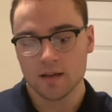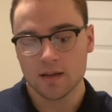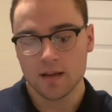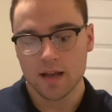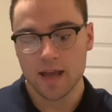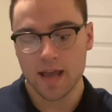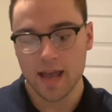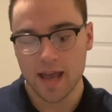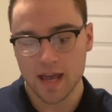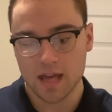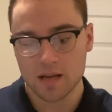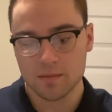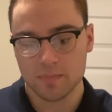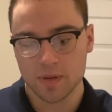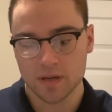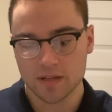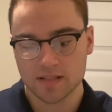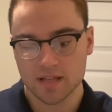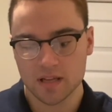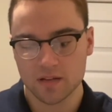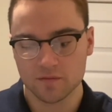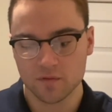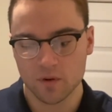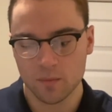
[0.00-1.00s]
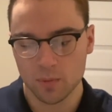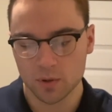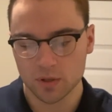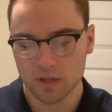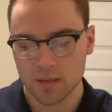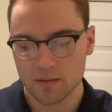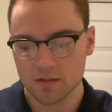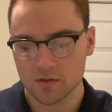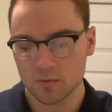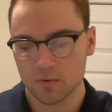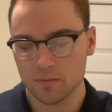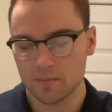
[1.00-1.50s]
And Big Ten football
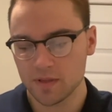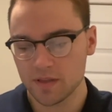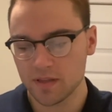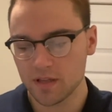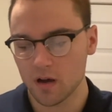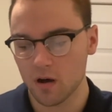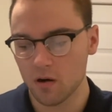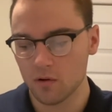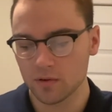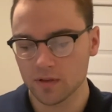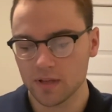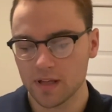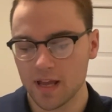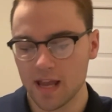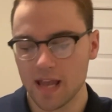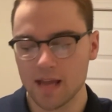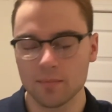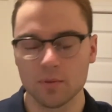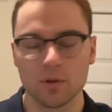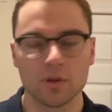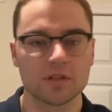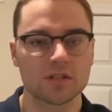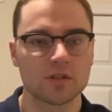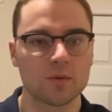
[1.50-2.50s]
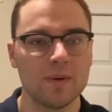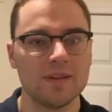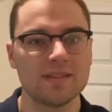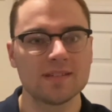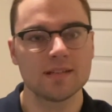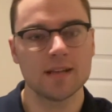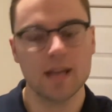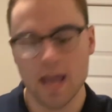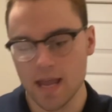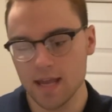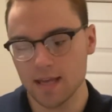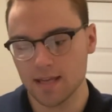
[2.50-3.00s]
teams would be the only able to squeeze
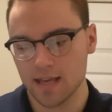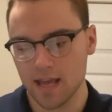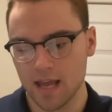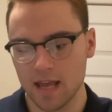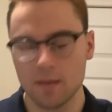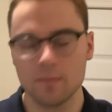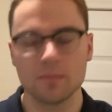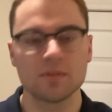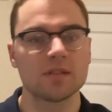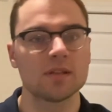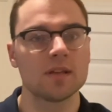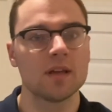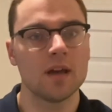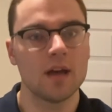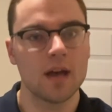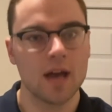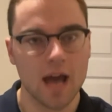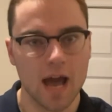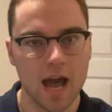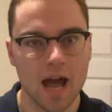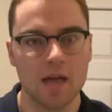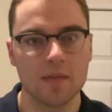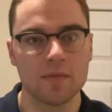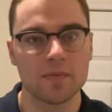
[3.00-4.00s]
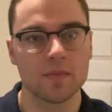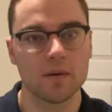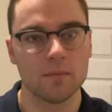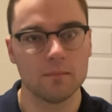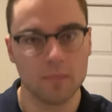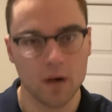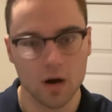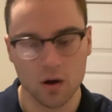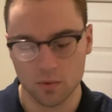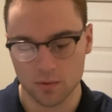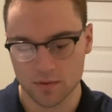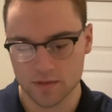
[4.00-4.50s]
in 8 games at the
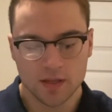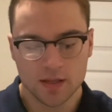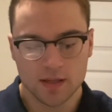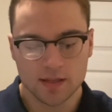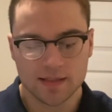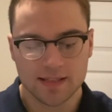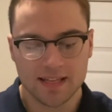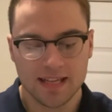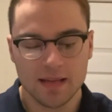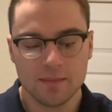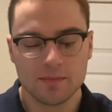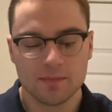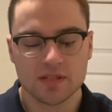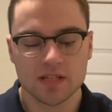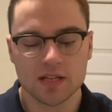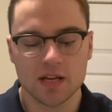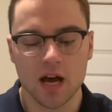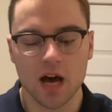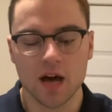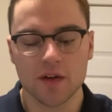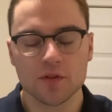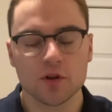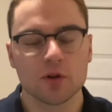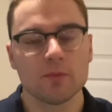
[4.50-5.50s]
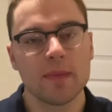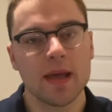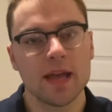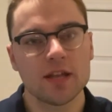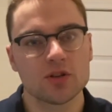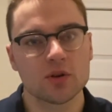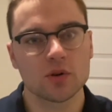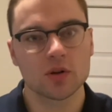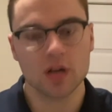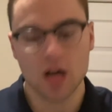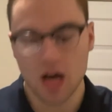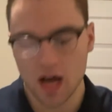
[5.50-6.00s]
most. Teams in other
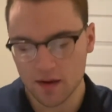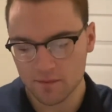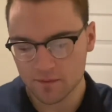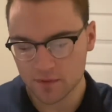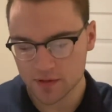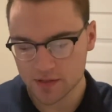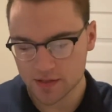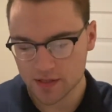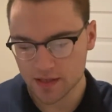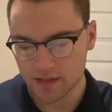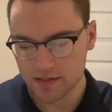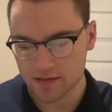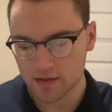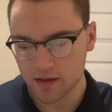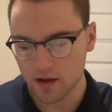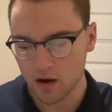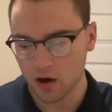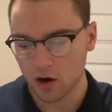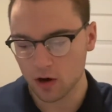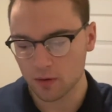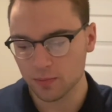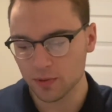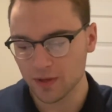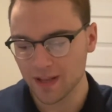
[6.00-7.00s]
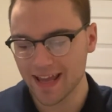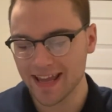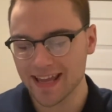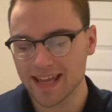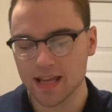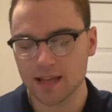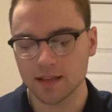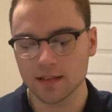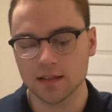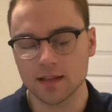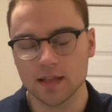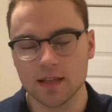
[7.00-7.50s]
major conferences are playing
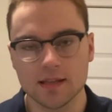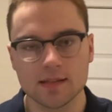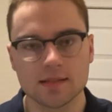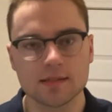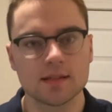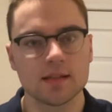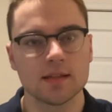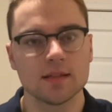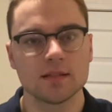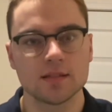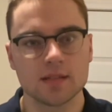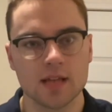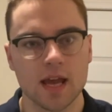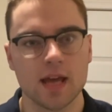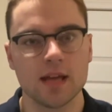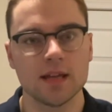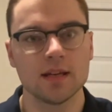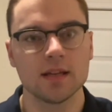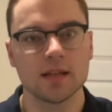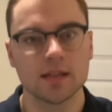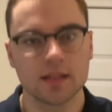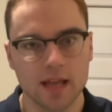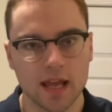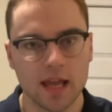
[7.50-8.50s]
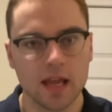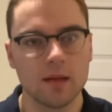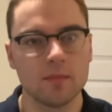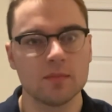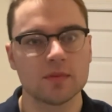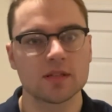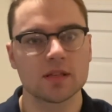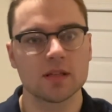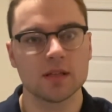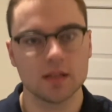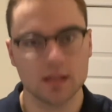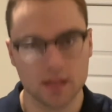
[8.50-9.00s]
at least 10
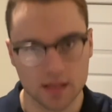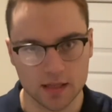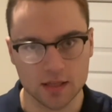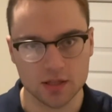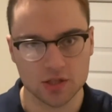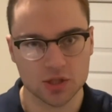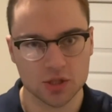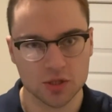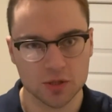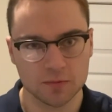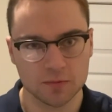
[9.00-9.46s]
games each.